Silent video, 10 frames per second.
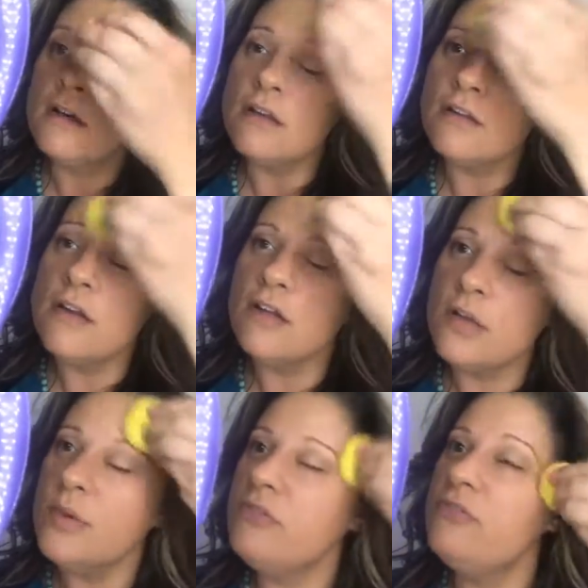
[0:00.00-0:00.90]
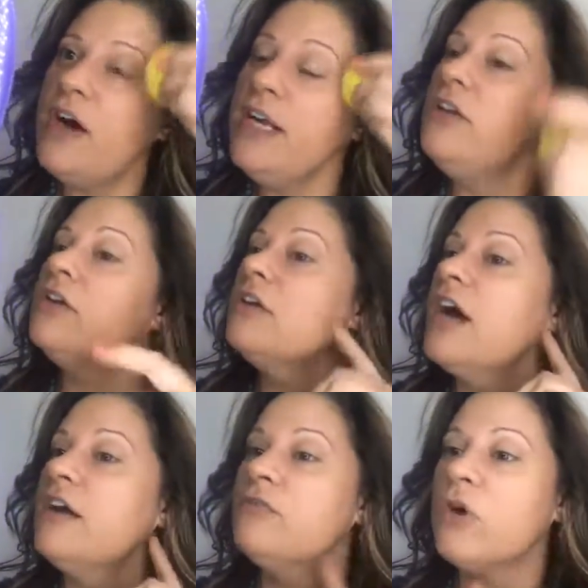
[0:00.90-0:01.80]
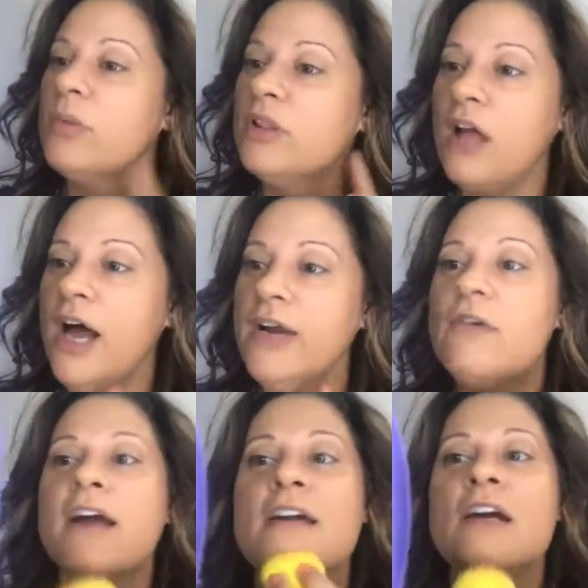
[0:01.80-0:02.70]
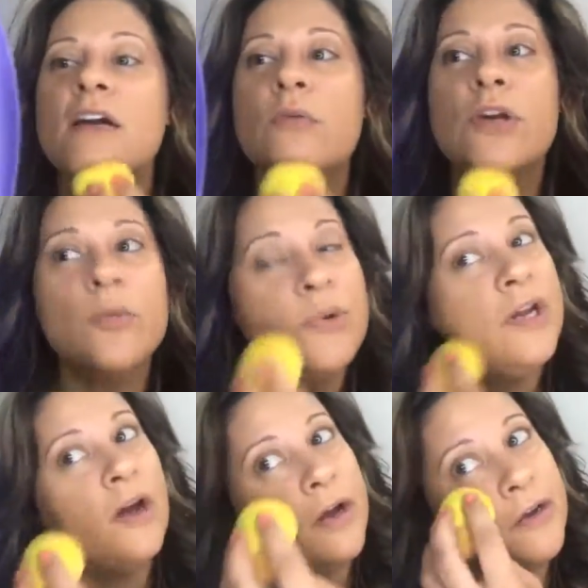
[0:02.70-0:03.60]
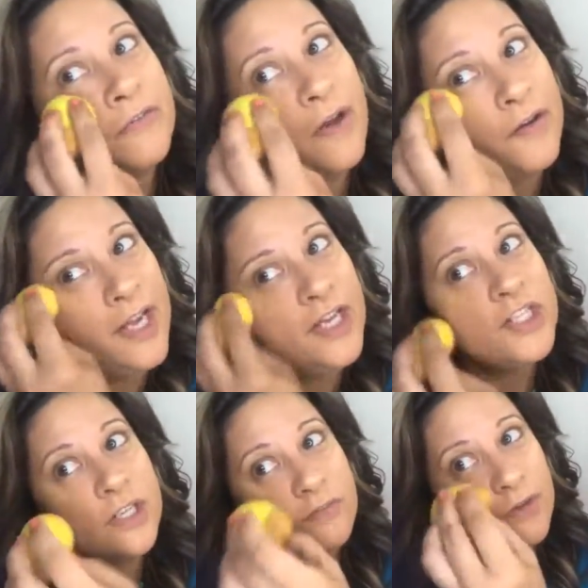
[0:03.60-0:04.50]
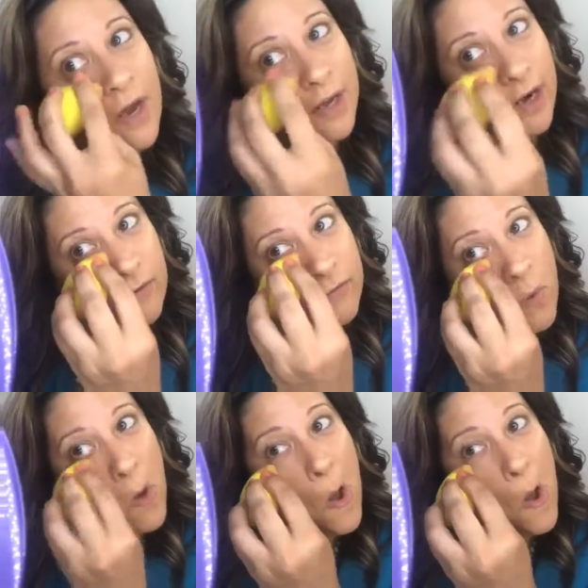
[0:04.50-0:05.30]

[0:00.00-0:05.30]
look a little bit funny, and you can kind of form a line right here when you're putting on your foundation if you're not careful.